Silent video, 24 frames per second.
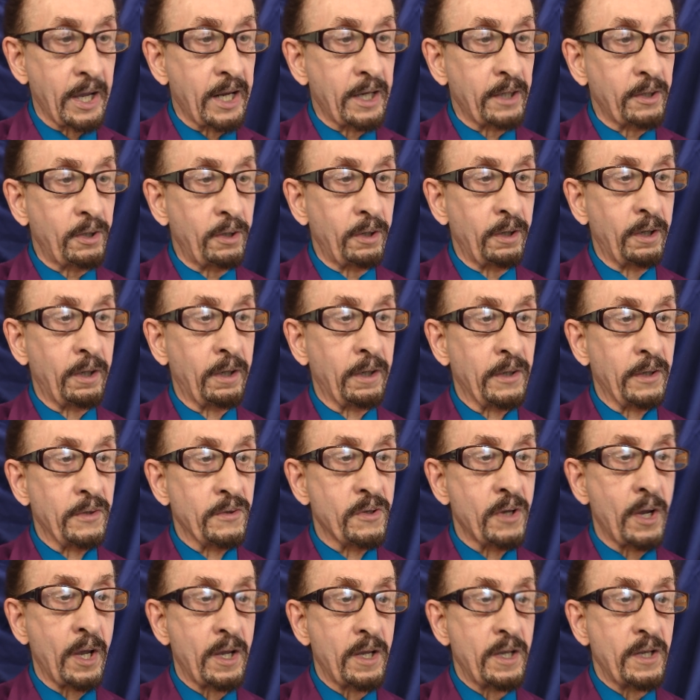That
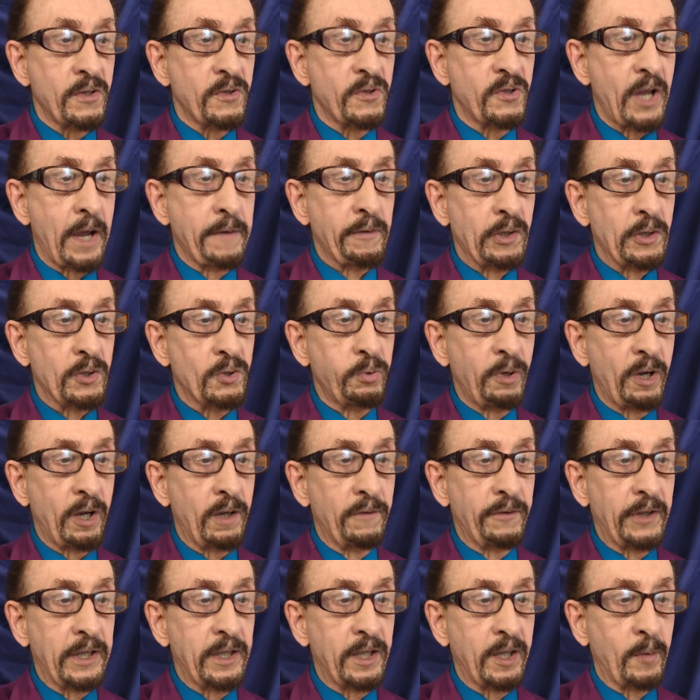occurs
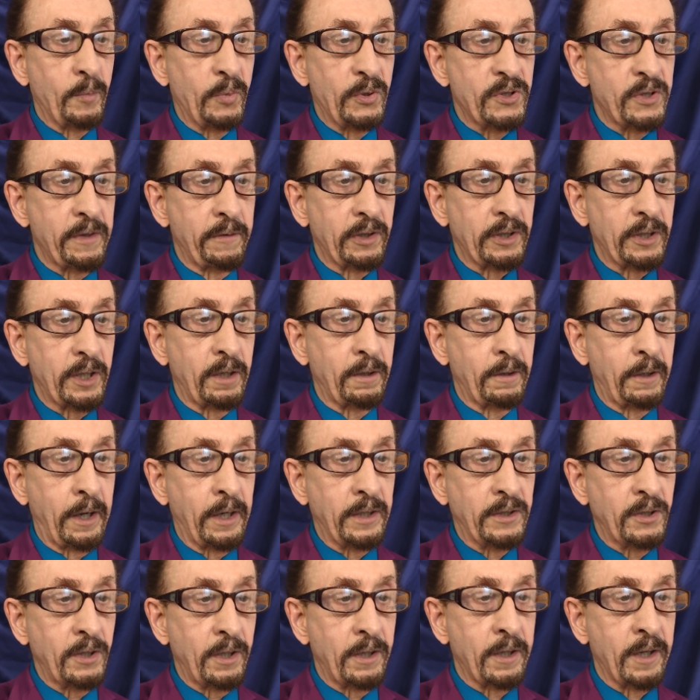7:12 a.m. Pacific
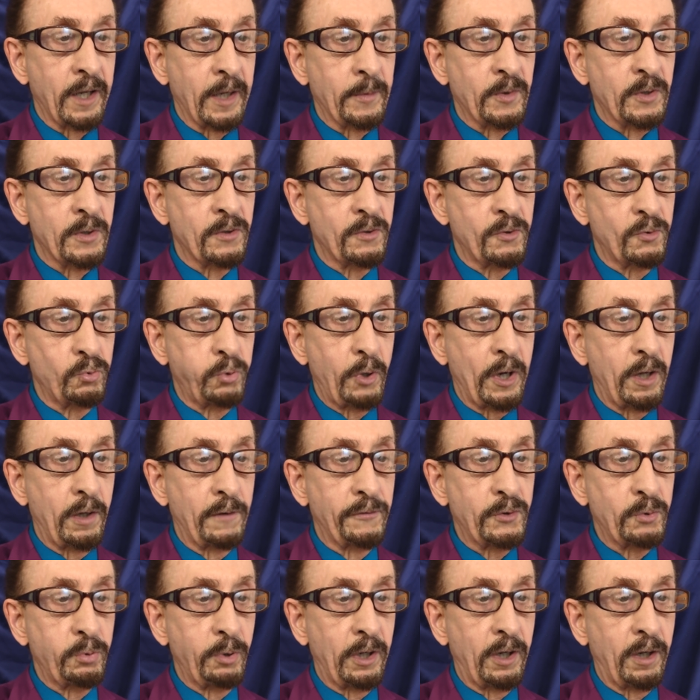Daylight Time,
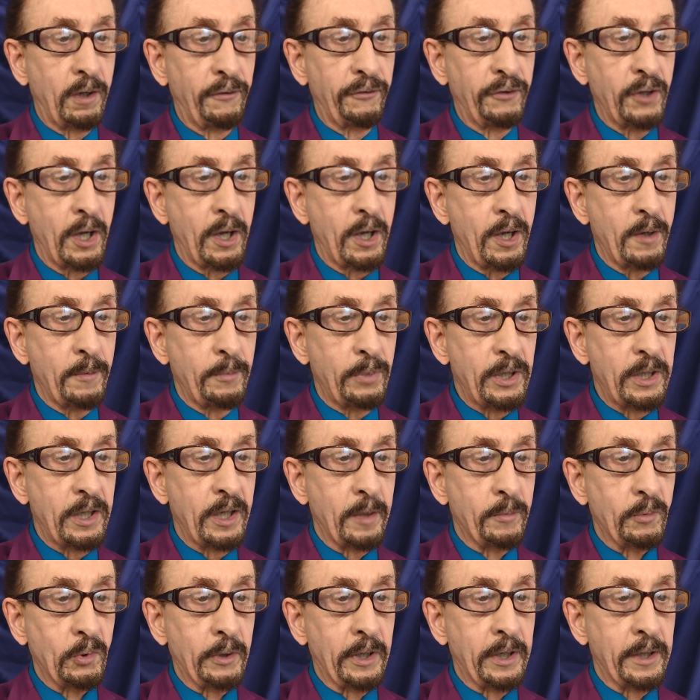12:12
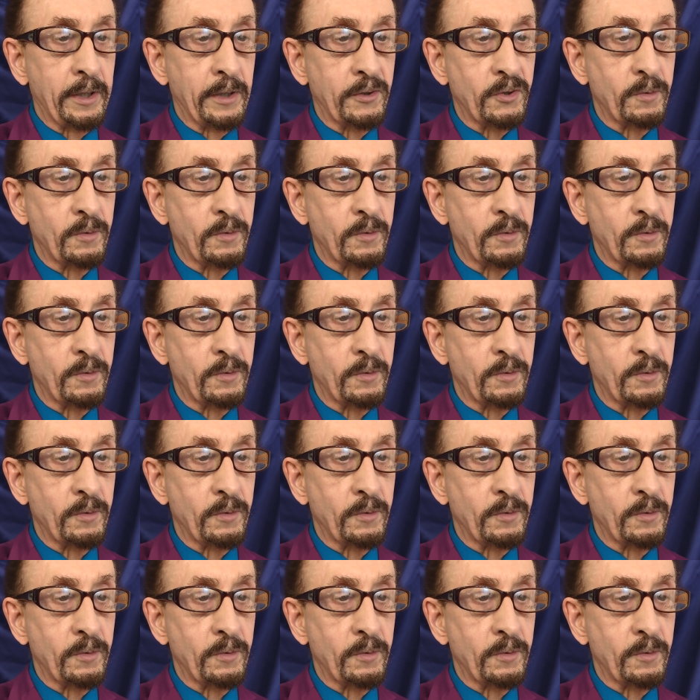p.m.